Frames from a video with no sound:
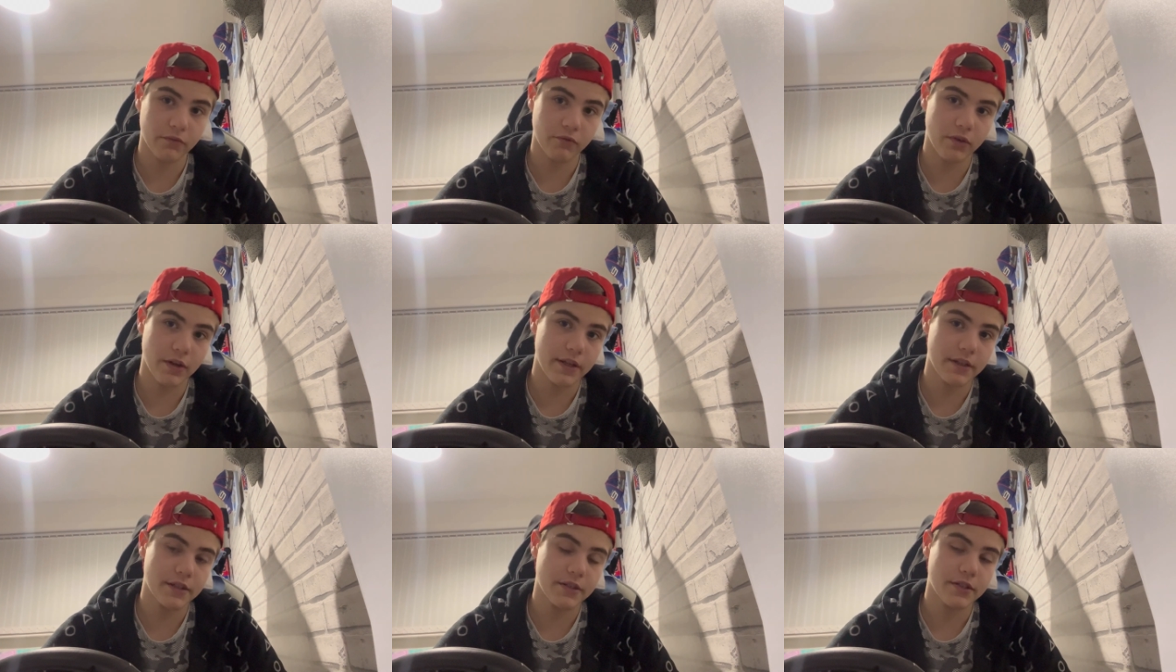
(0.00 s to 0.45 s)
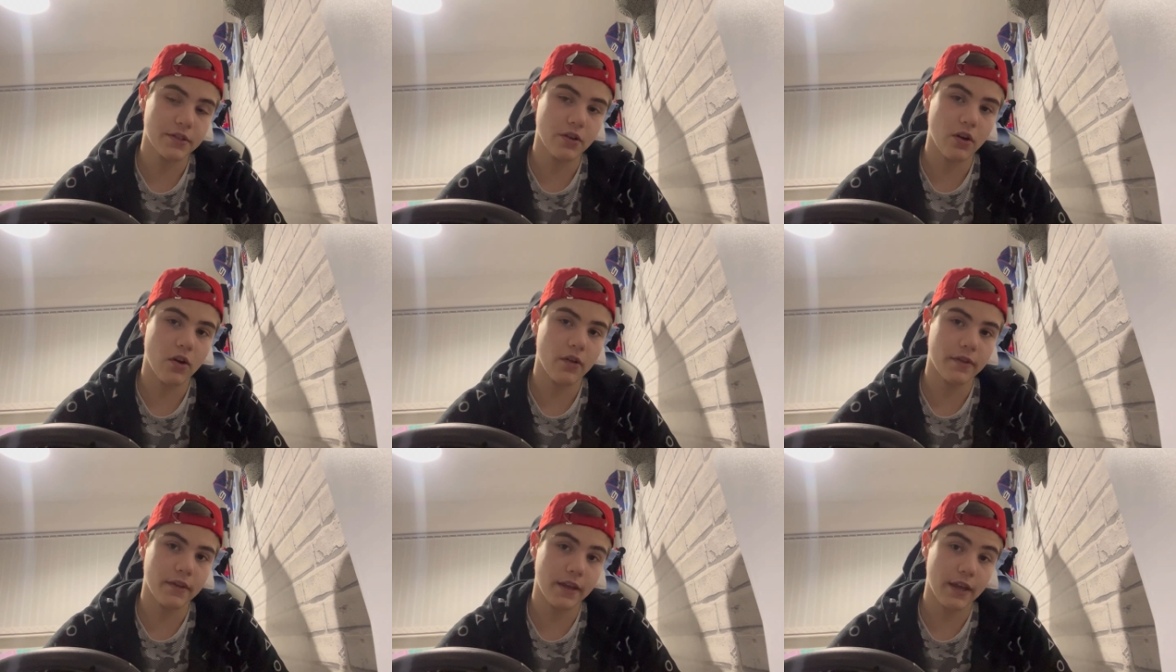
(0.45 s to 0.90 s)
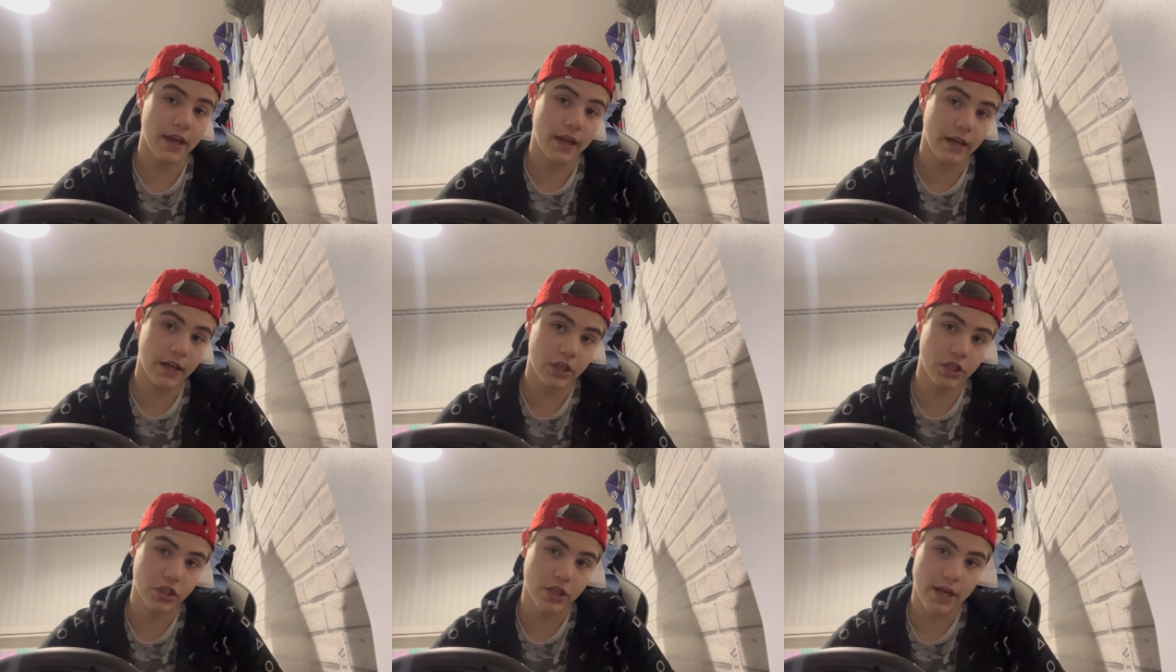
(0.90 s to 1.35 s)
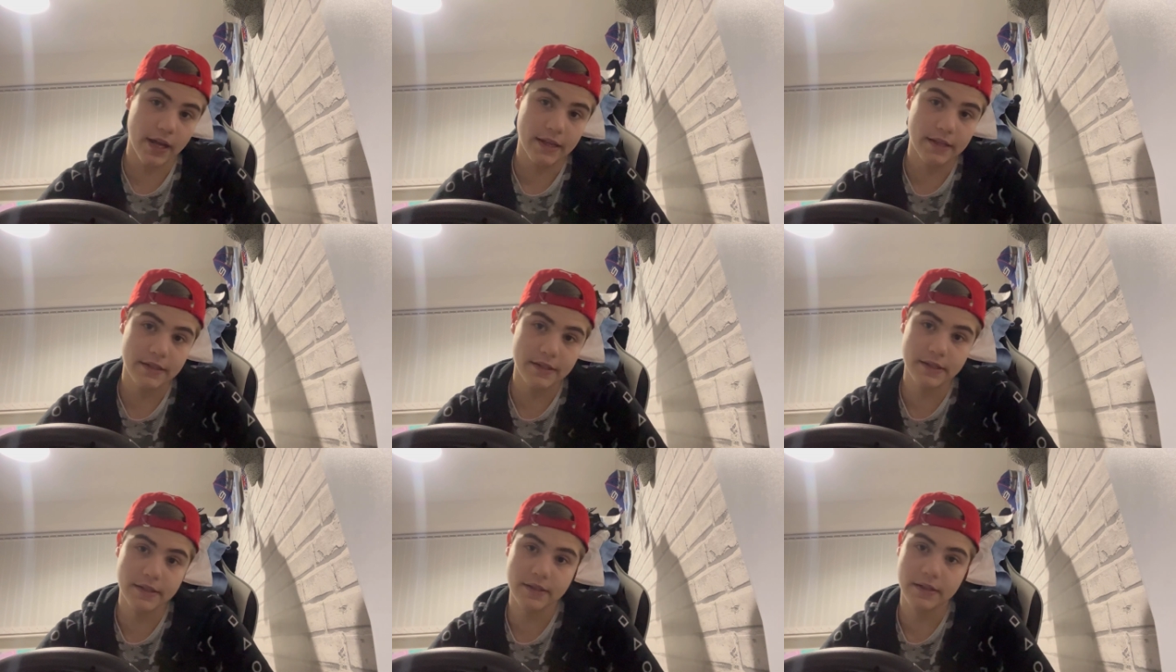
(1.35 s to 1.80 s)
wrists on the
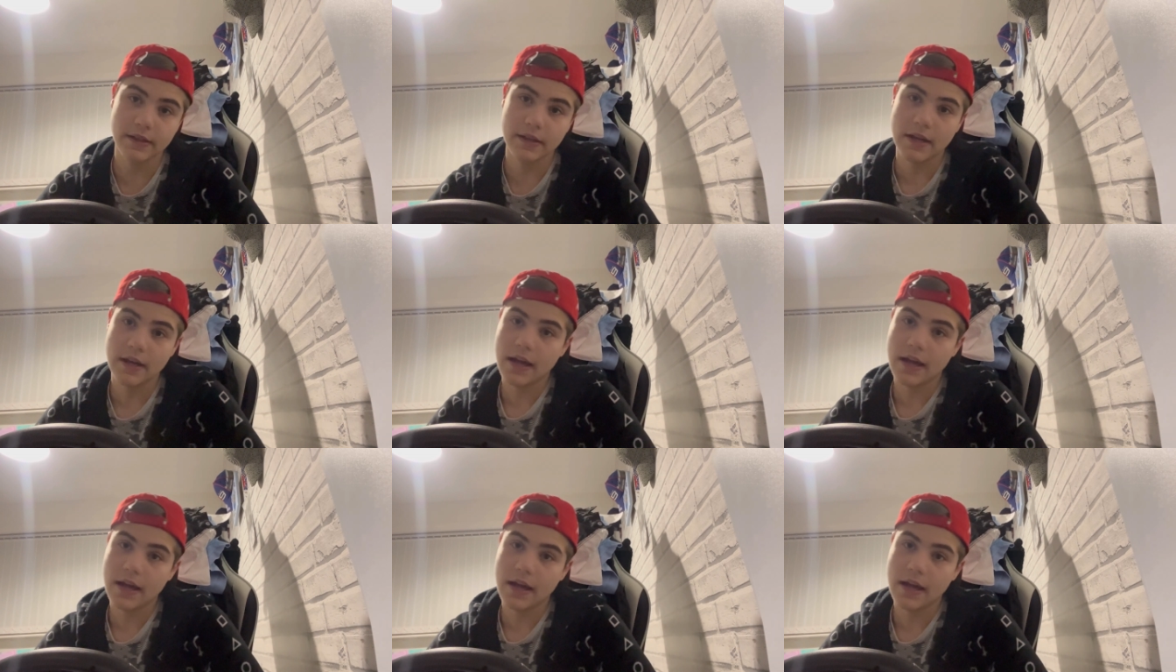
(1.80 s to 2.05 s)
NHS,